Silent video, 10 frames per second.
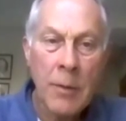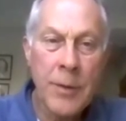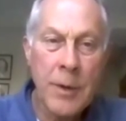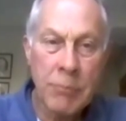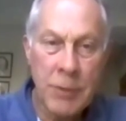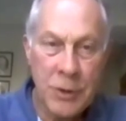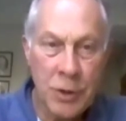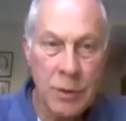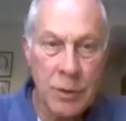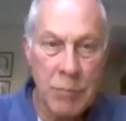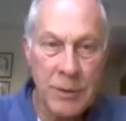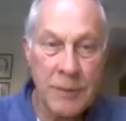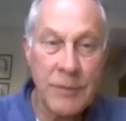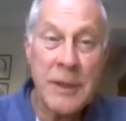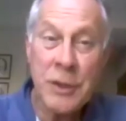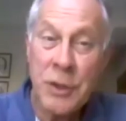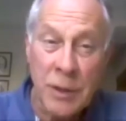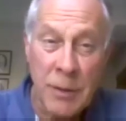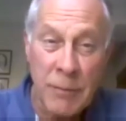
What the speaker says: the original motivation